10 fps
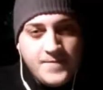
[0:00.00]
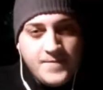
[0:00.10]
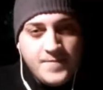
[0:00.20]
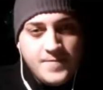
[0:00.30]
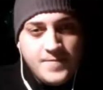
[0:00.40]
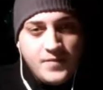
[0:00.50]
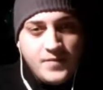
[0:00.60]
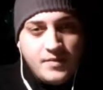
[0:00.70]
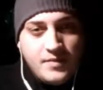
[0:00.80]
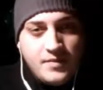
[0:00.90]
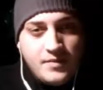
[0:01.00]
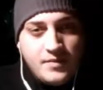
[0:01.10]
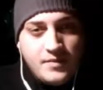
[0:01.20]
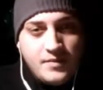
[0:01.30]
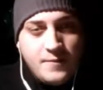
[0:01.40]

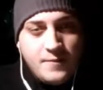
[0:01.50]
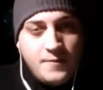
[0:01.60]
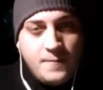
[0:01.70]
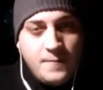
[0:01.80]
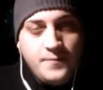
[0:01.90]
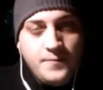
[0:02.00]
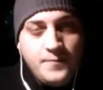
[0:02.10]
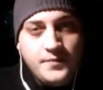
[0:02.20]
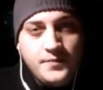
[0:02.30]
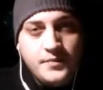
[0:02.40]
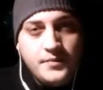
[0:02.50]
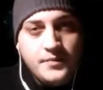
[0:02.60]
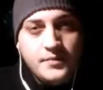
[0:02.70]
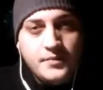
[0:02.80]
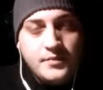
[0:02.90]

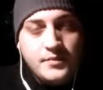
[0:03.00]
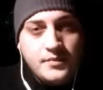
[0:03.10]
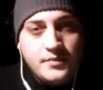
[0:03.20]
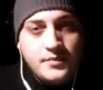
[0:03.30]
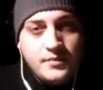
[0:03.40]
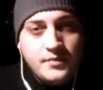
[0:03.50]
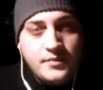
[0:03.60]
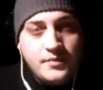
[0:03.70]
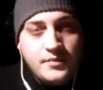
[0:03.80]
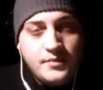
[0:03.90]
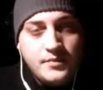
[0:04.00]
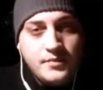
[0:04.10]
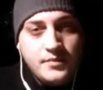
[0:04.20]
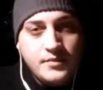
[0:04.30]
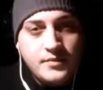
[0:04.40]

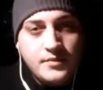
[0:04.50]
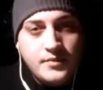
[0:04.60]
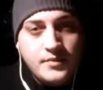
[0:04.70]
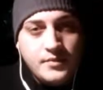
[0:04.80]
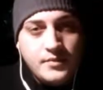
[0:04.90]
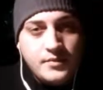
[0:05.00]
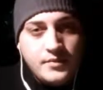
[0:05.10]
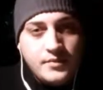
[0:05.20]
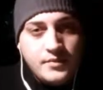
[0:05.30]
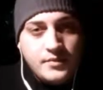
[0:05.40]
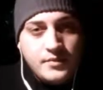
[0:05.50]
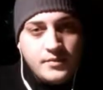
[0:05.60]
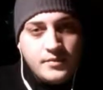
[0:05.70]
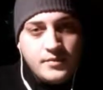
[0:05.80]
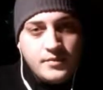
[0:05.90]

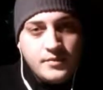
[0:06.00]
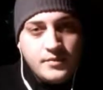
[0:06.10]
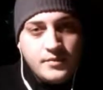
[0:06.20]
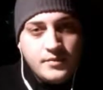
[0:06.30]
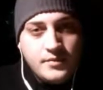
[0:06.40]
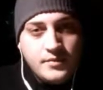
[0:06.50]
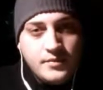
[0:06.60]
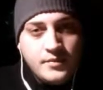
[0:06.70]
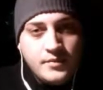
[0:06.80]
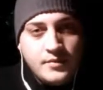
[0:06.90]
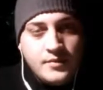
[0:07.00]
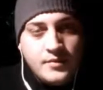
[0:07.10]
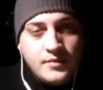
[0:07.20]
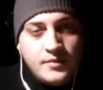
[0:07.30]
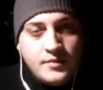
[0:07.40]

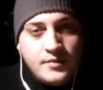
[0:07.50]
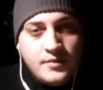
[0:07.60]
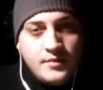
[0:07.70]
(not speaking)